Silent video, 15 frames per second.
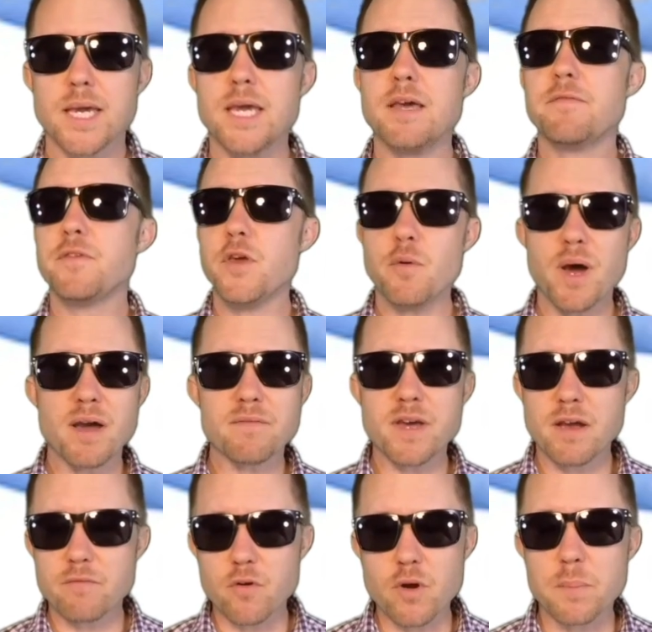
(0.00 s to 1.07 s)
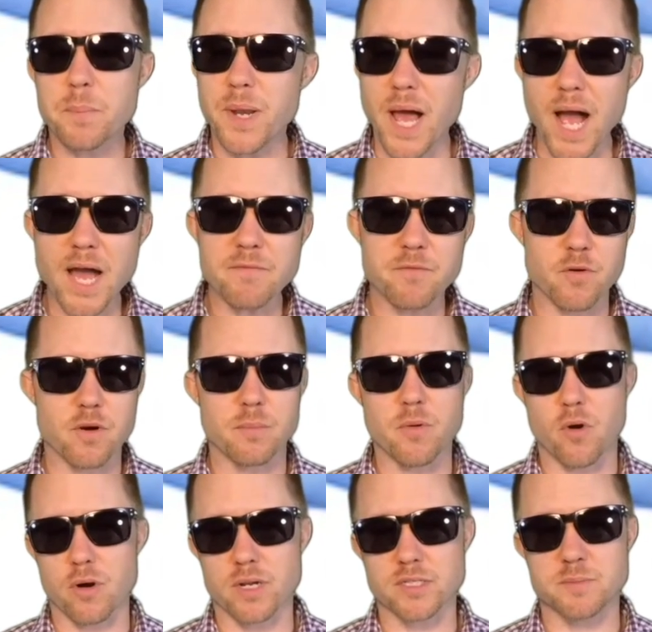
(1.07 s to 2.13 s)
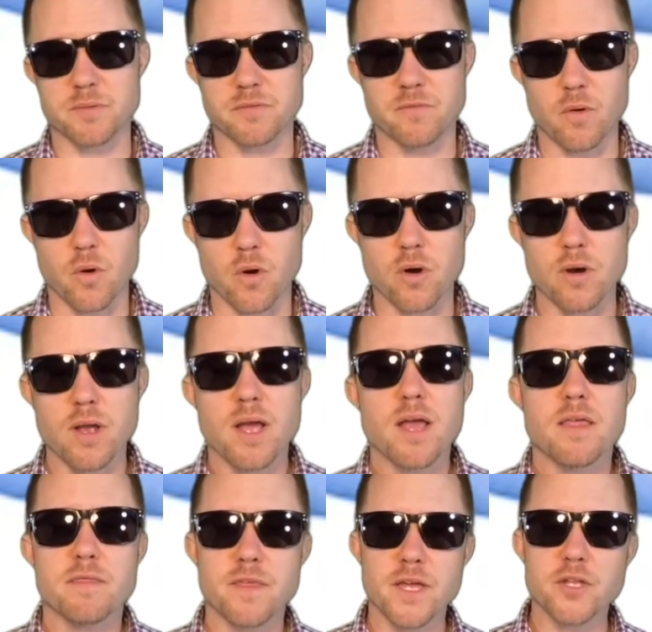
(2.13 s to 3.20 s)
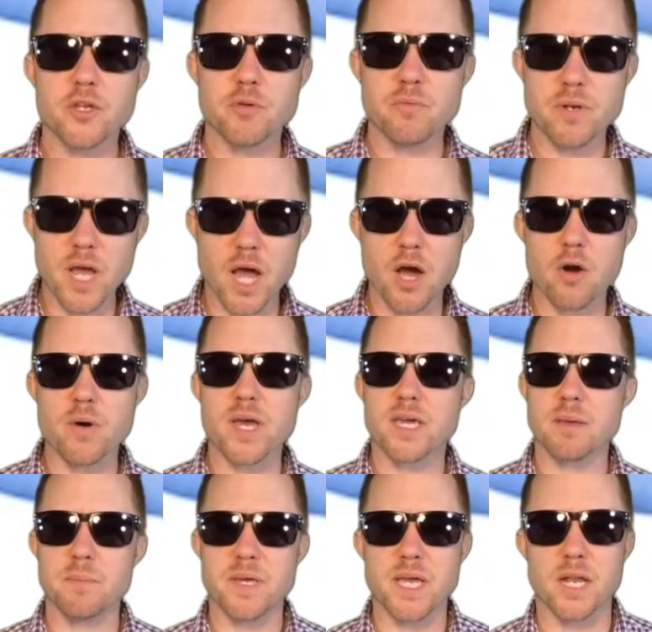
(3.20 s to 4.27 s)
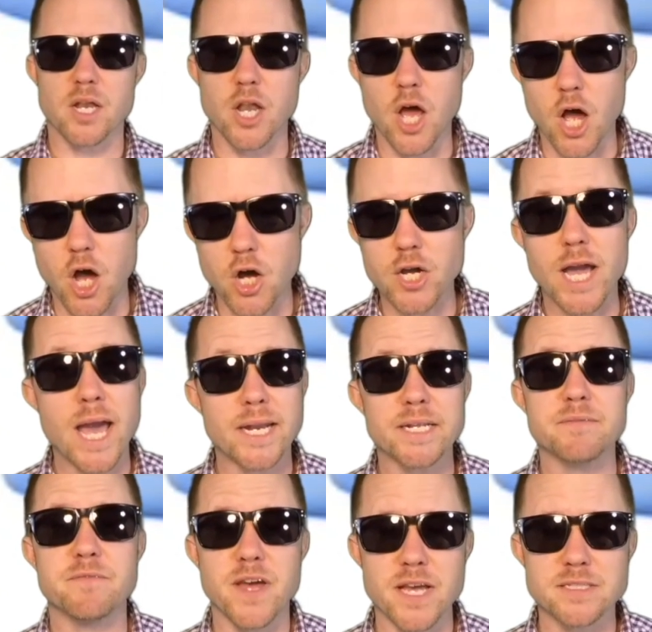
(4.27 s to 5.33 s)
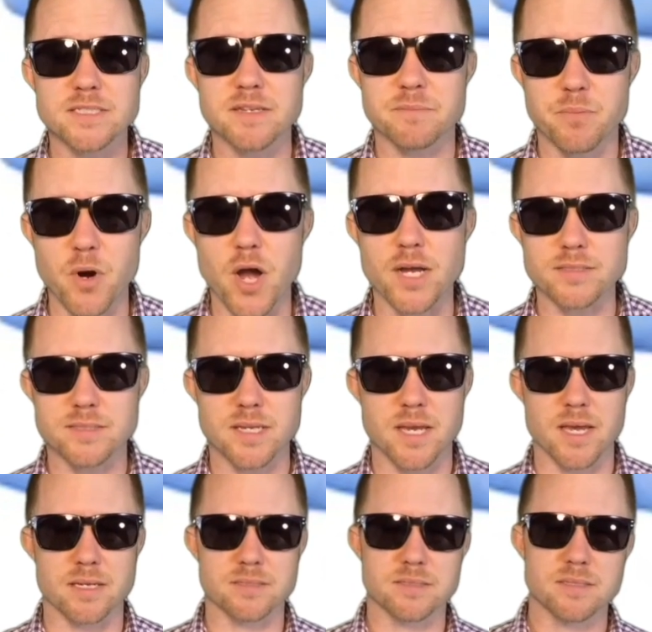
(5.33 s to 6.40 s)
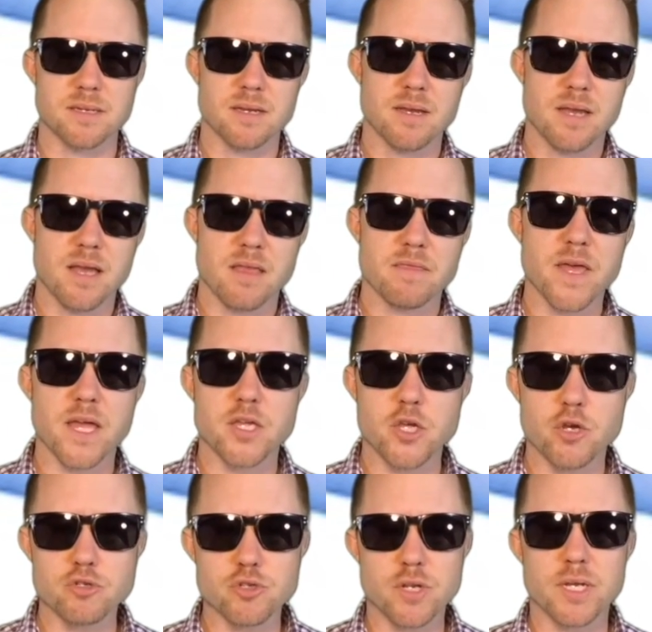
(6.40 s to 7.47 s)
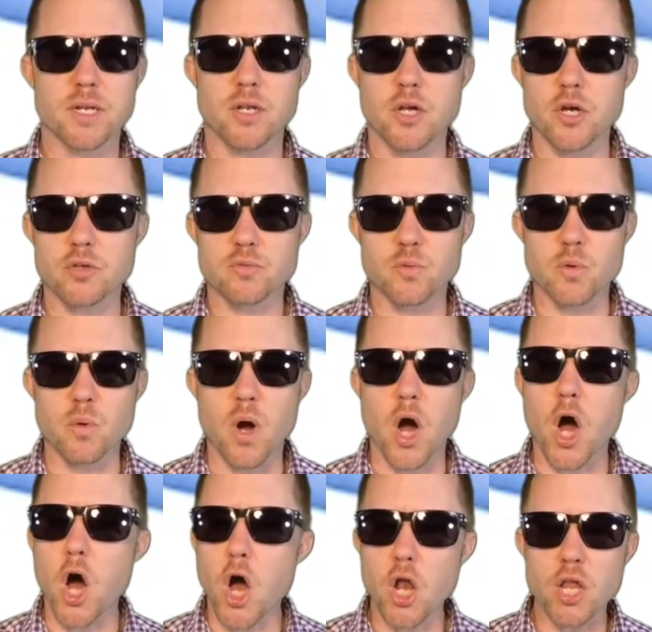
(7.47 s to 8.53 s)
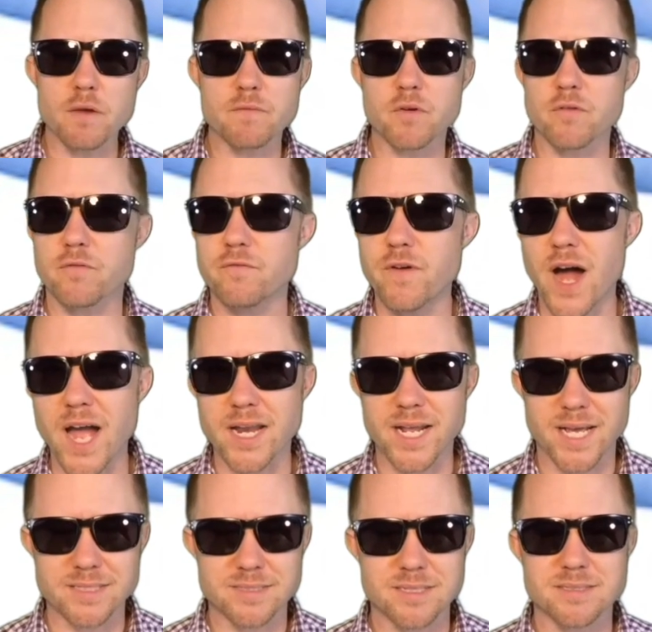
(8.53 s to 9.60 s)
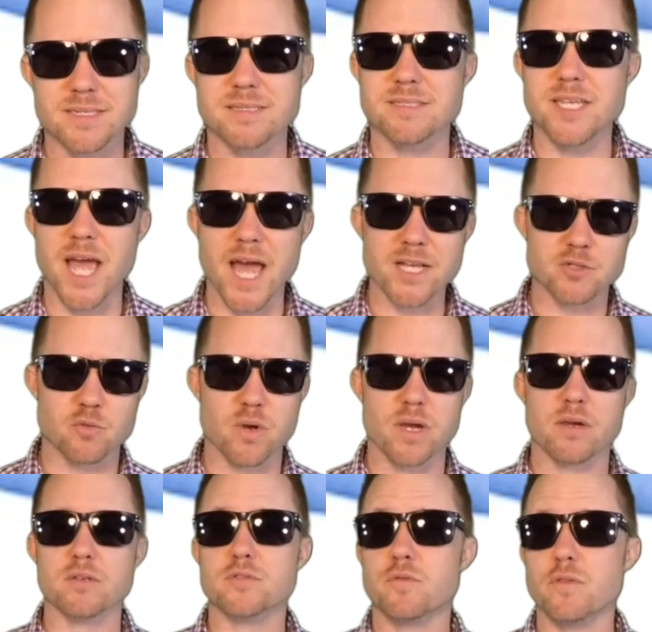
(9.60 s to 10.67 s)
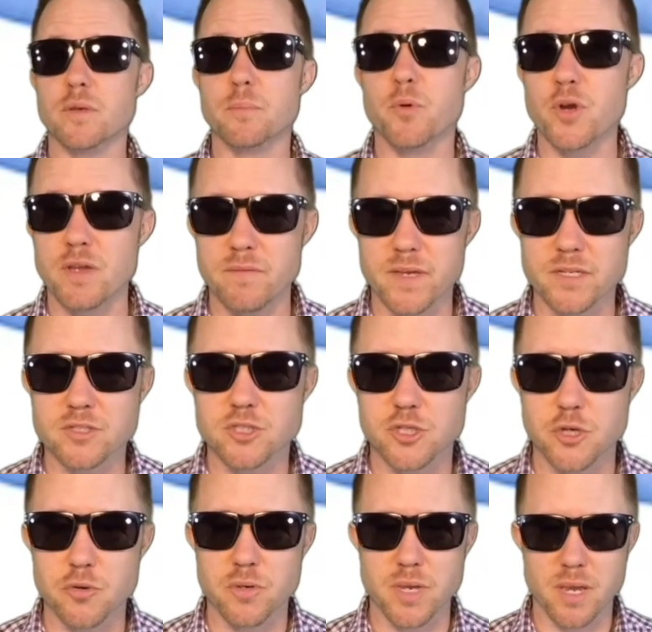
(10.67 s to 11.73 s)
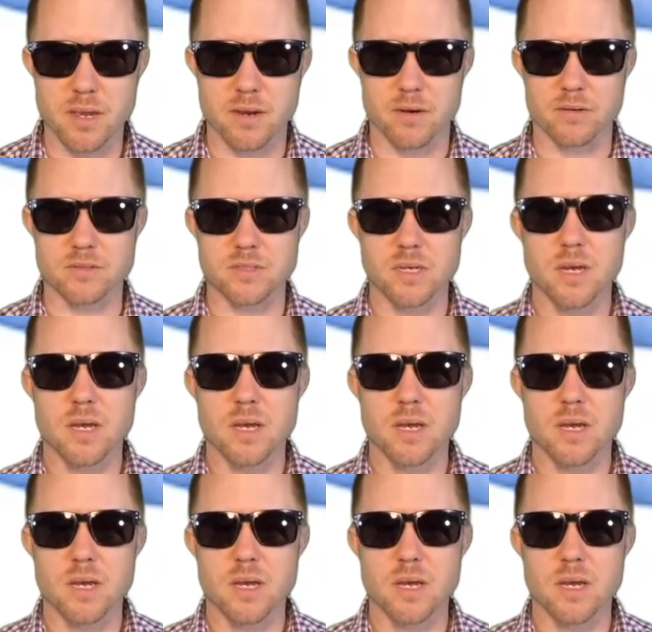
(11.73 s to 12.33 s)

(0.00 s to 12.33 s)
If you have ever applied for a mortgage before, then you know it can be a long and invasive process. They usually look through all of your finances and tax records for the previous two years.